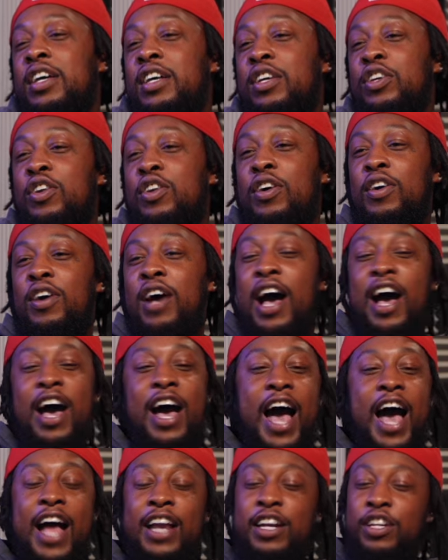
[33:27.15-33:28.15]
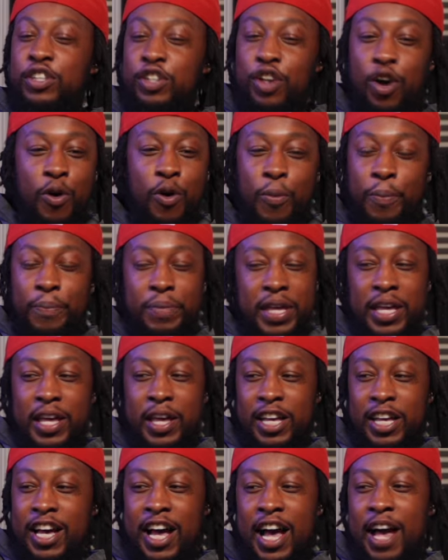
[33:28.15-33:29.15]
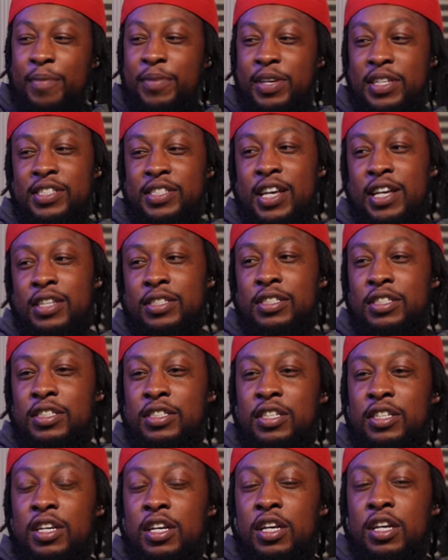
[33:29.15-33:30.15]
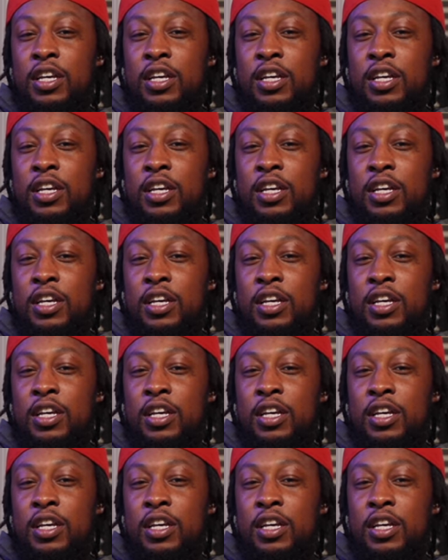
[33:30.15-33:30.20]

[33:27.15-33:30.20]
You know, I, I don't be in comment sections. Yeah.